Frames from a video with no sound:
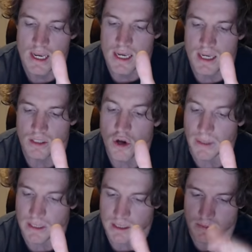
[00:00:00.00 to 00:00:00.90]

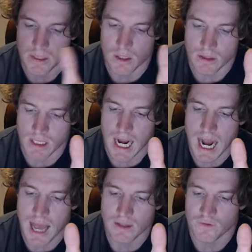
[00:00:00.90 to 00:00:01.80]
topics, is because it
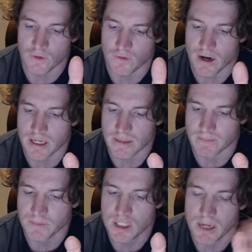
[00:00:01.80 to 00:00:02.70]
allows for very
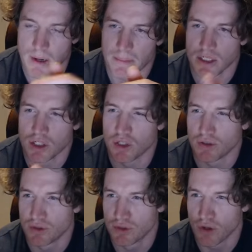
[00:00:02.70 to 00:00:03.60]
similar
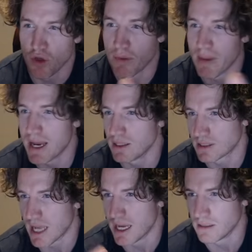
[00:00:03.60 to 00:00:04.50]
positions on the main
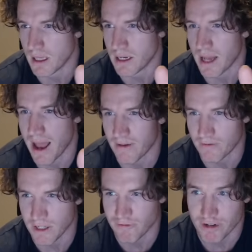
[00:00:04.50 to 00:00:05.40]
stage, then have
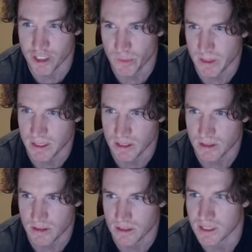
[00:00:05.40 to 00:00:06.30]
the fringe
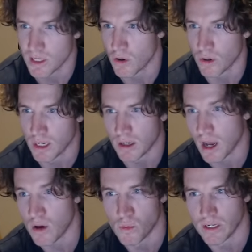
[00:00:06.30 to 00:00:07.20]
positions to see, oh look,
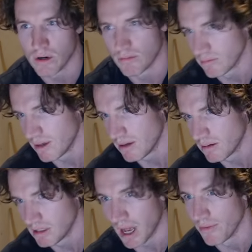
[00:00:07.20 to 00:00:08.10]
I'll win on
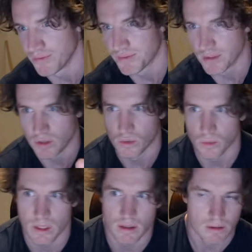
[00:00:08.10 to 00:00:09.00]
guns and you'll
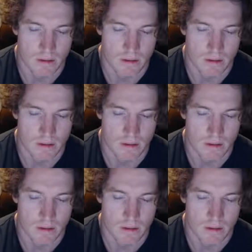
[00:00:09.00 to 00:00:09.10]
win on